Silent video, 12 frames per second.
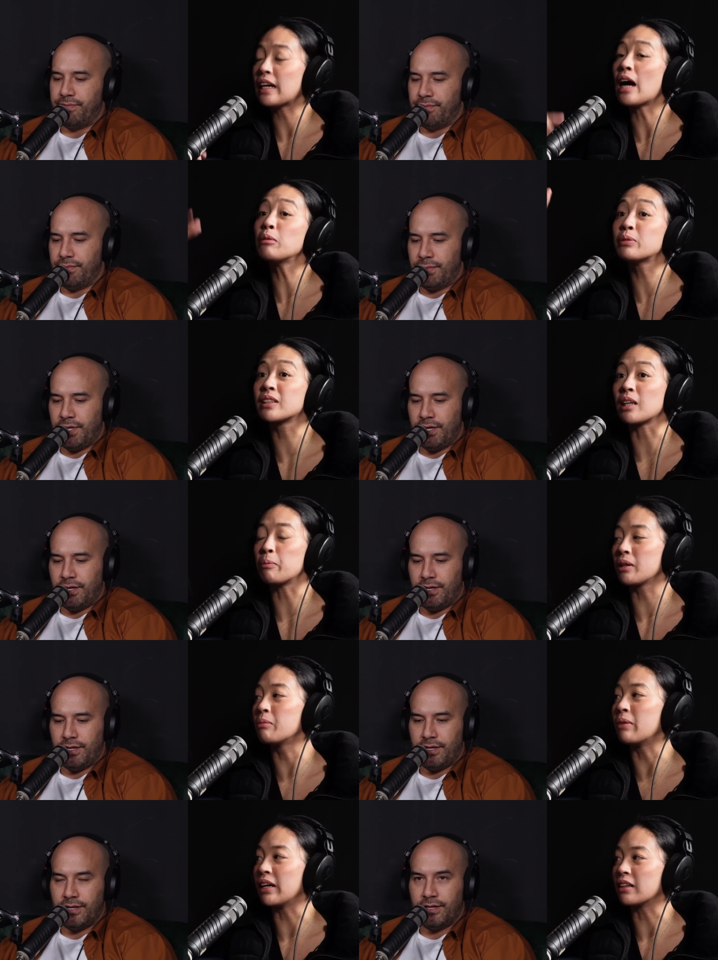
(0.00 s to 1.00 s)
Speaker 1: it helps
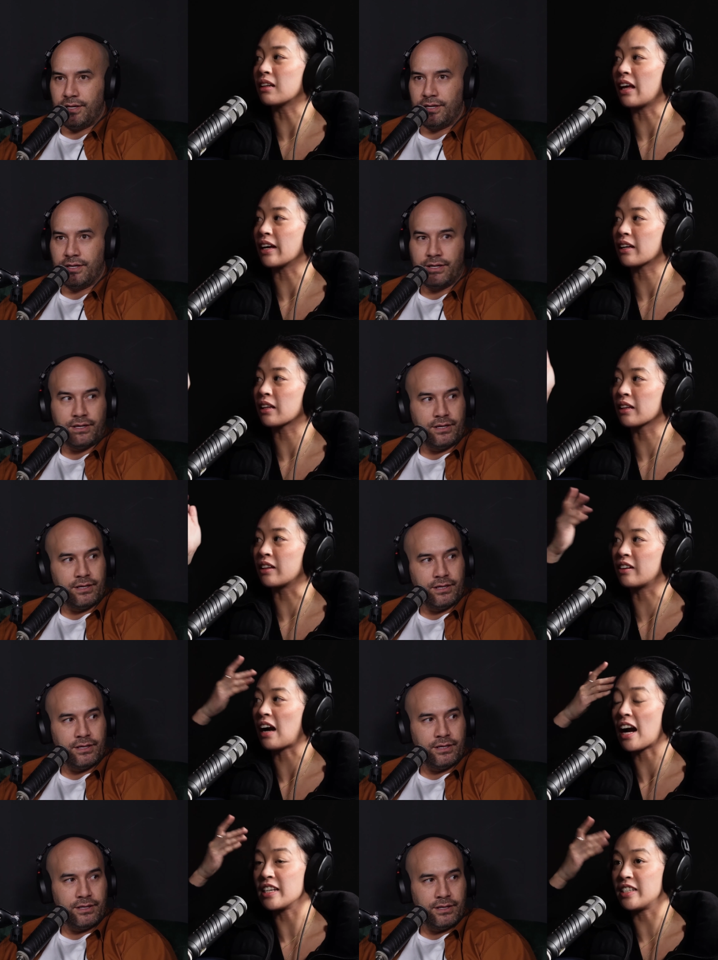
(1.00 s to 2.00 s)
supplement like
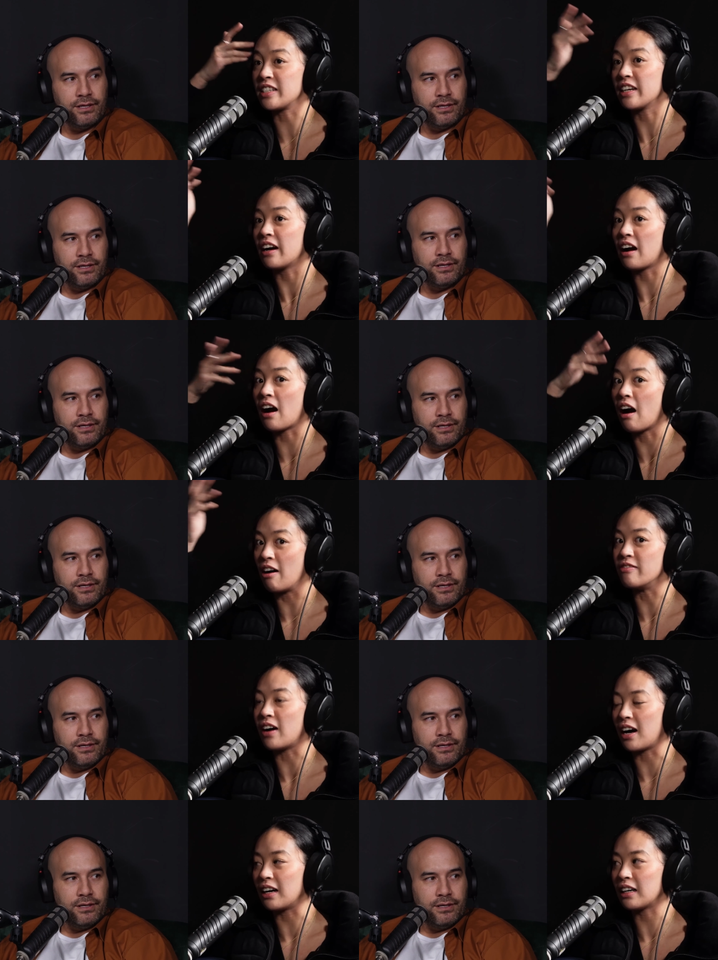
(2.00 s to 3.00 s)
their idea
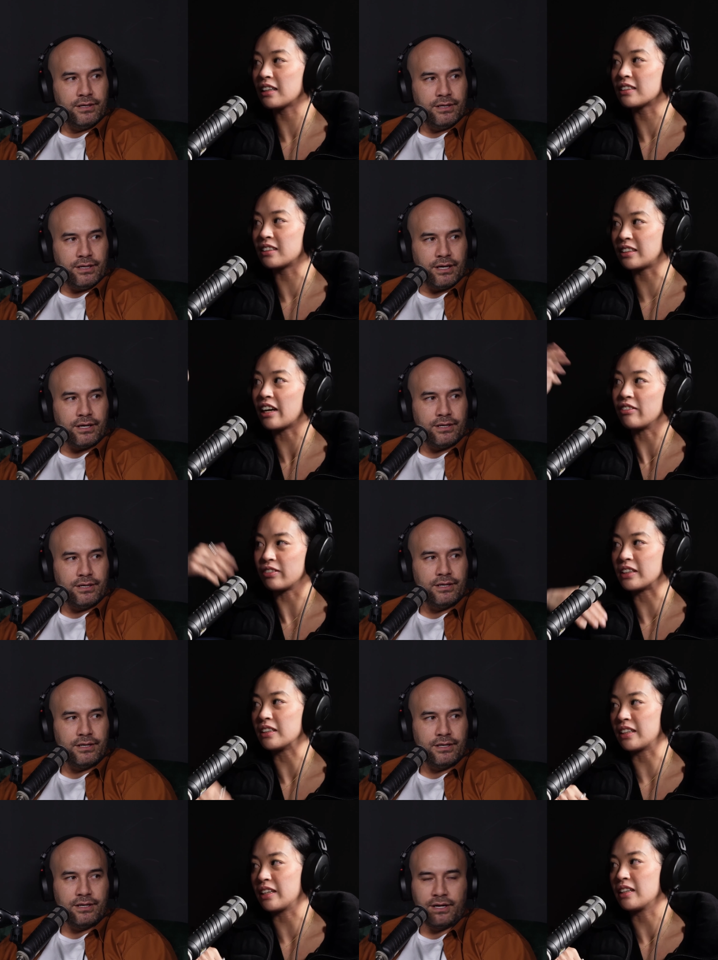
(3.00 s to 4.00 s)
of us yeah.
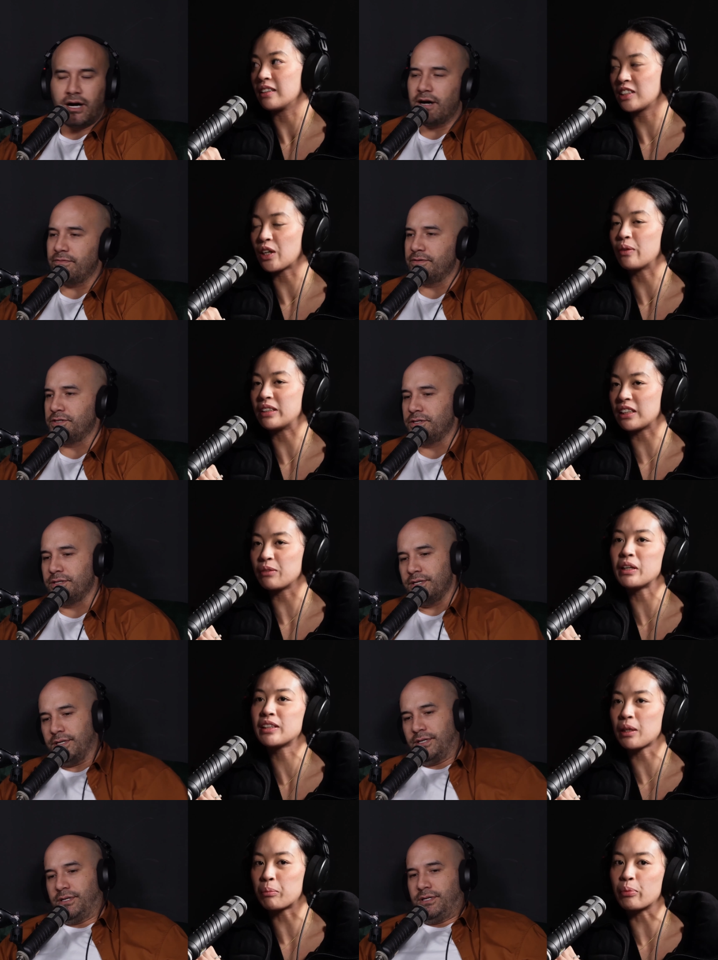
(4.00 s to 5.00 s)
definitely. Oh, so it's sure. a
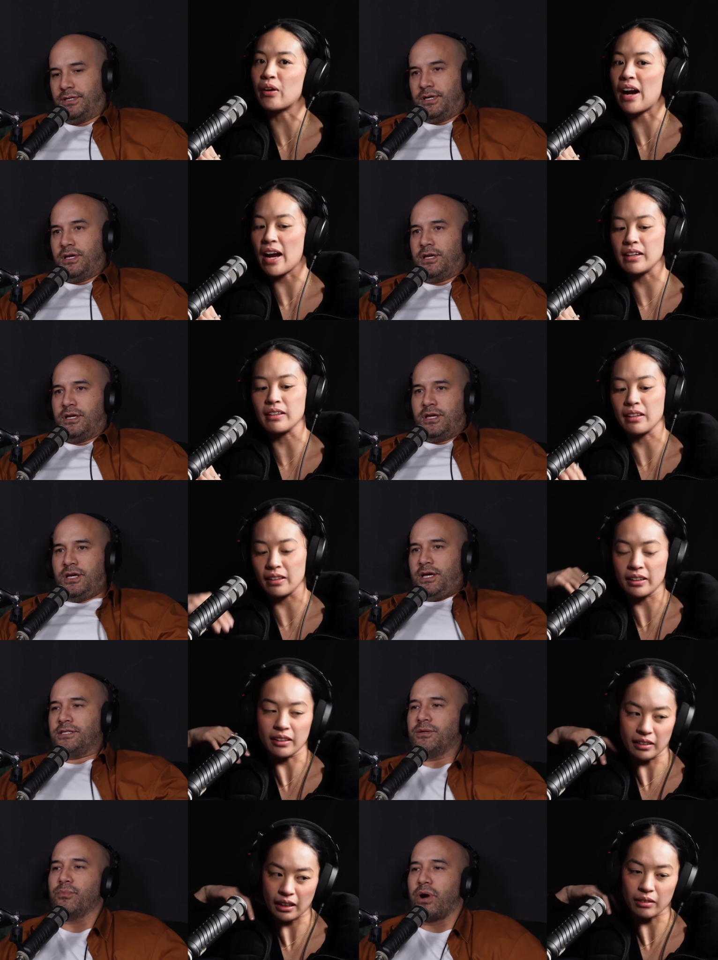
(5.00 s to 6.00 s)
it's a brand
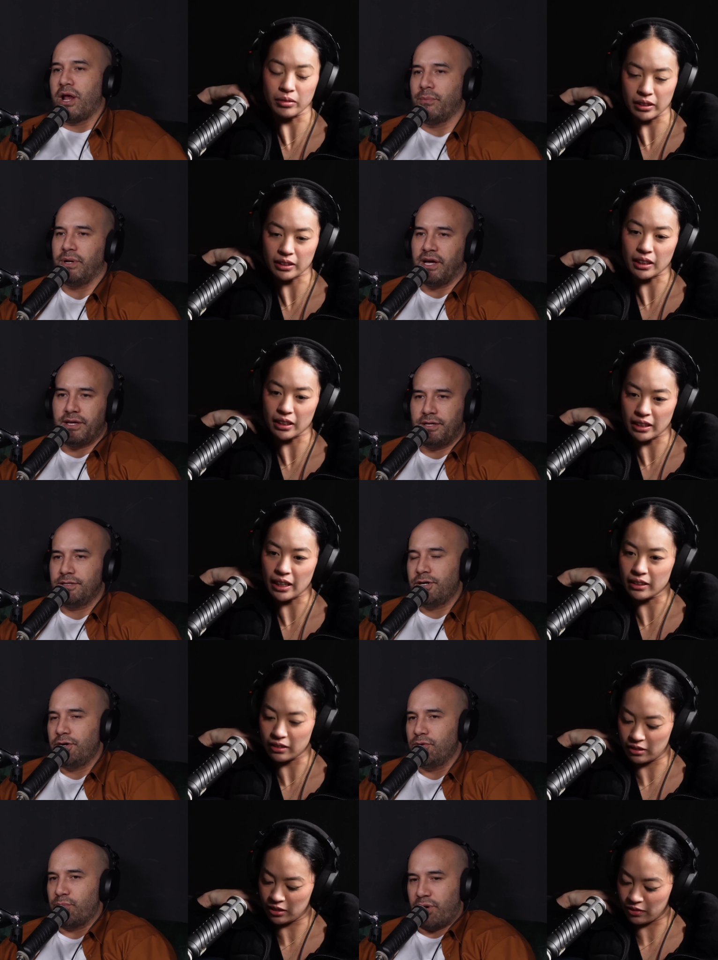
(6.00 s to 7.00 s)
thing. It's a
Speaker 2: brand play, yeah.
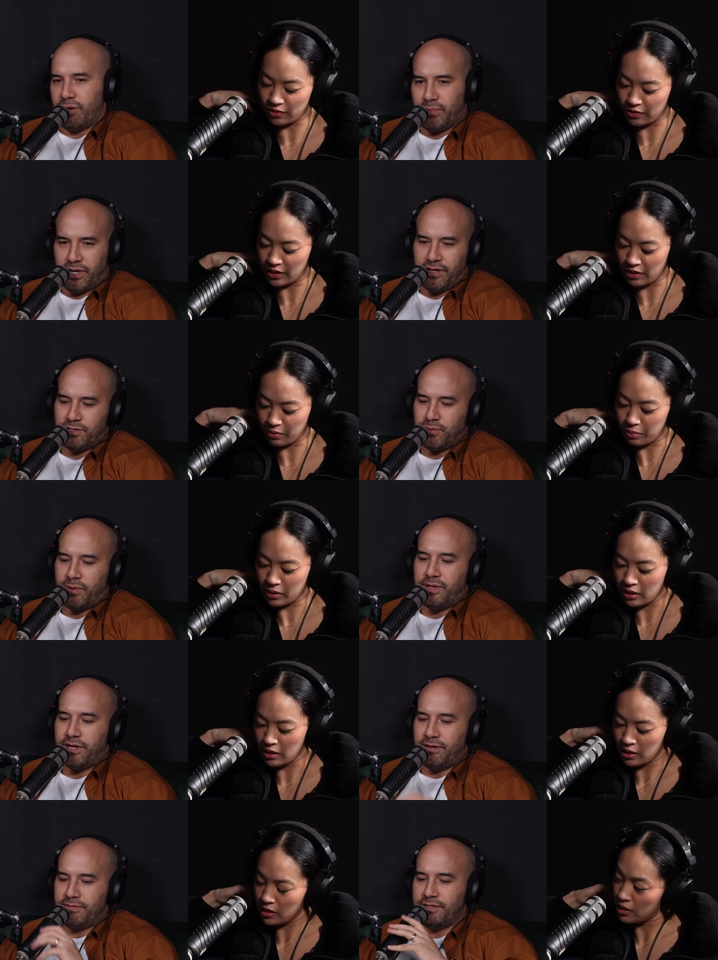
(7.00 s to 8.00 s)
total brand play. That's why we
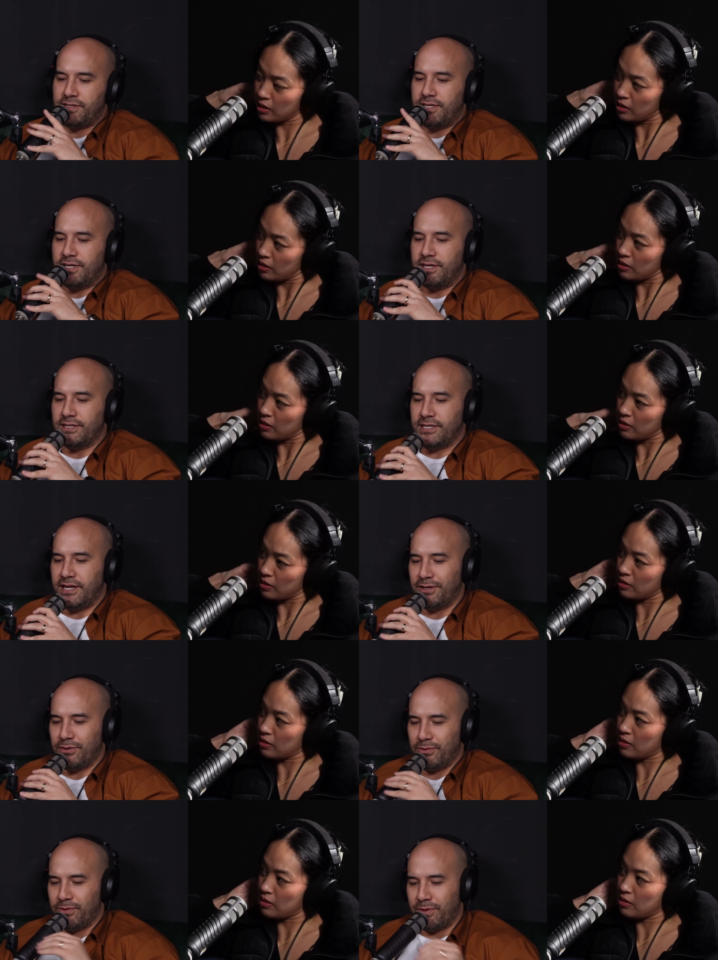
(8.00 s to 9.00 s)
don't have to sit here
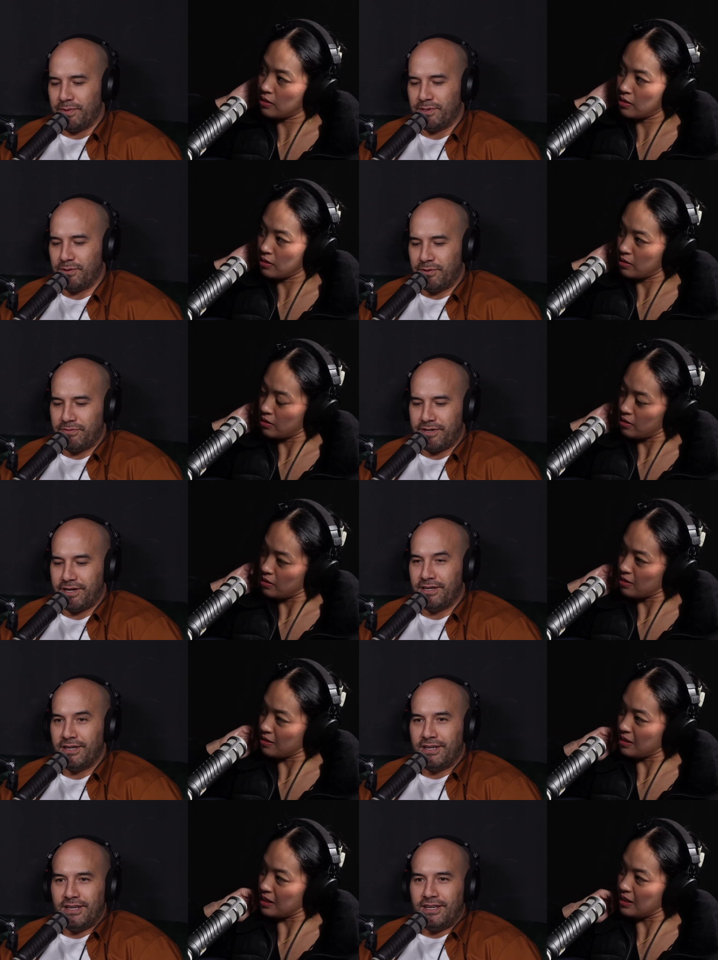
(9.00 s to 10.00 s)
telling you what we do every
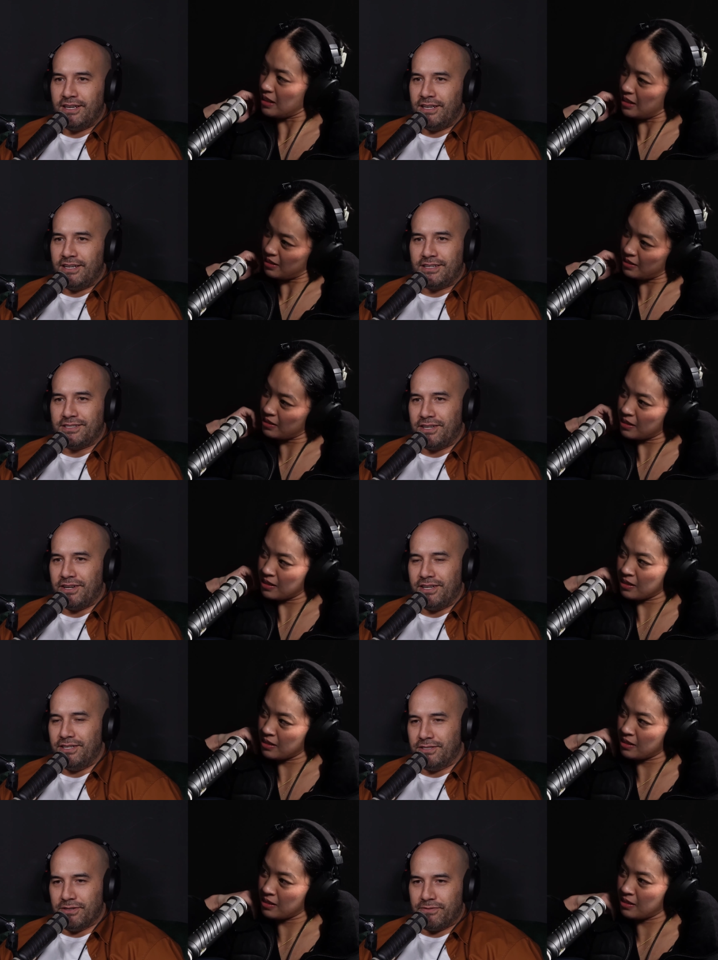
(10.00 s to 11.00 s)
day because you don't
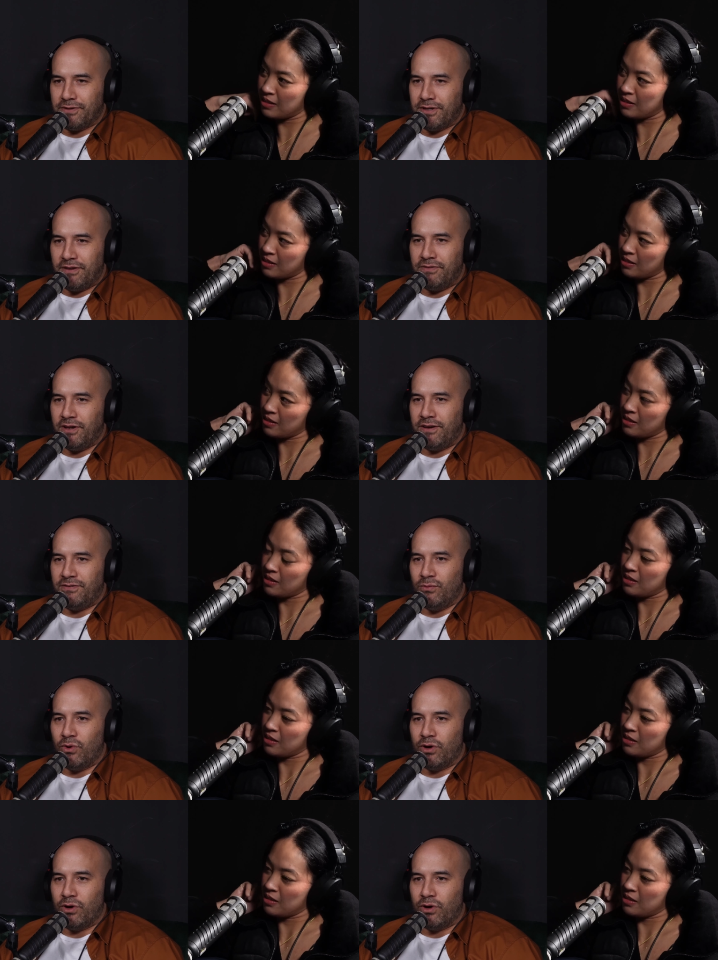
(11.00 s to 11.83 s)
need to. If you if you if you